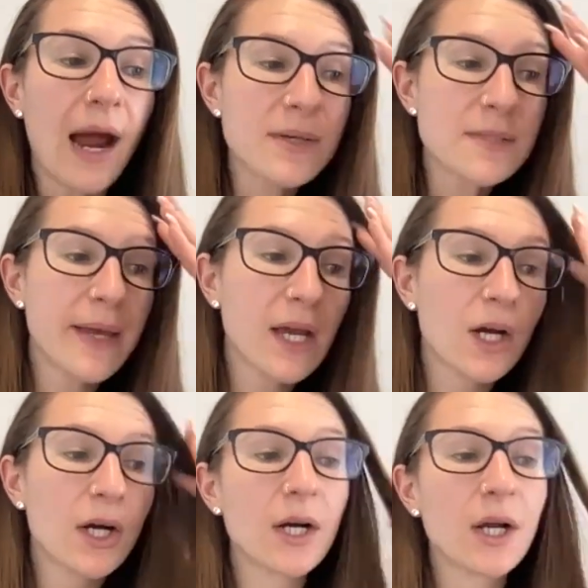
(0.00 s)
I was
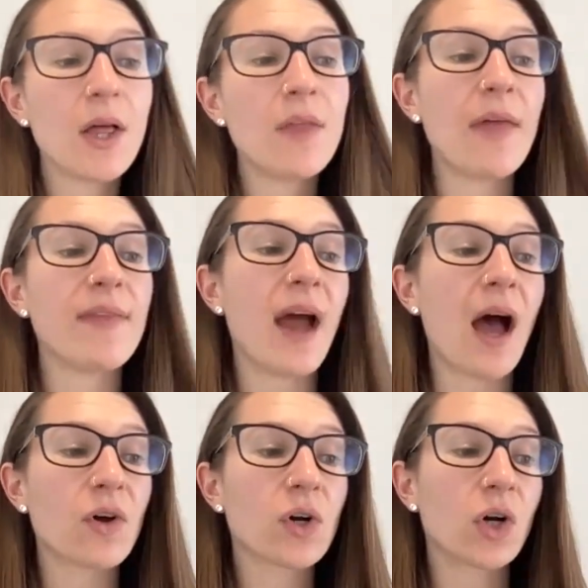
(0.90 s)
bigger than the
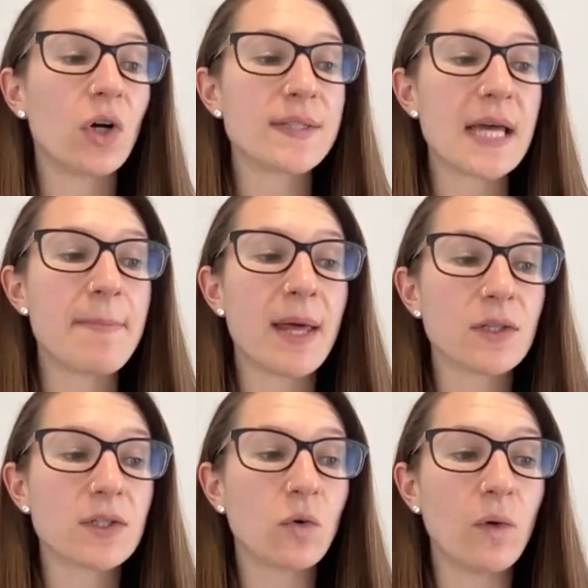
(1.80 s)
other girls in
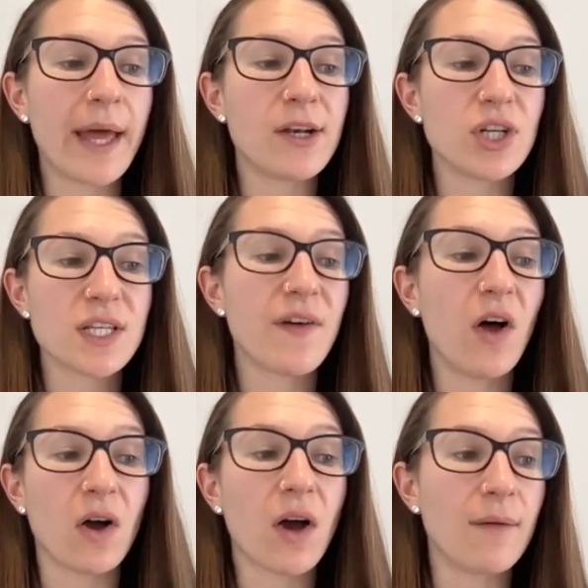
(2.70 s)
middle school and just
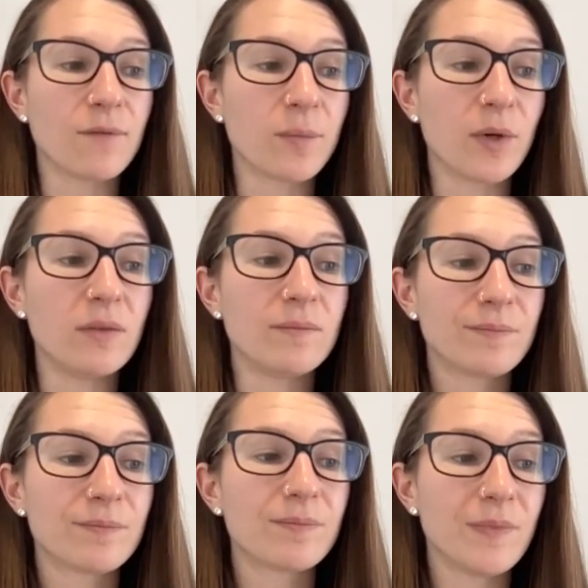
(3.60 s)
felt uncomfortable.
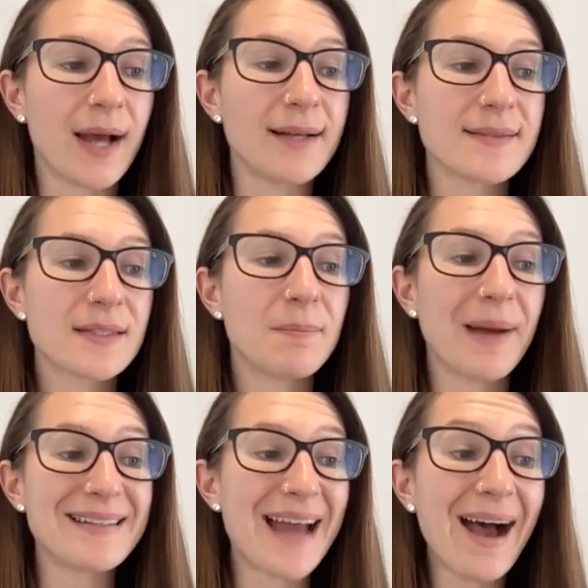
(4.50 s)
Yes,
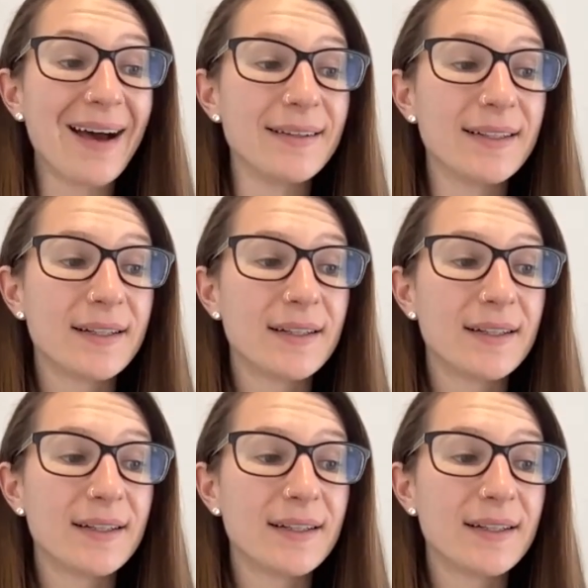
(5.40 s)
my dad.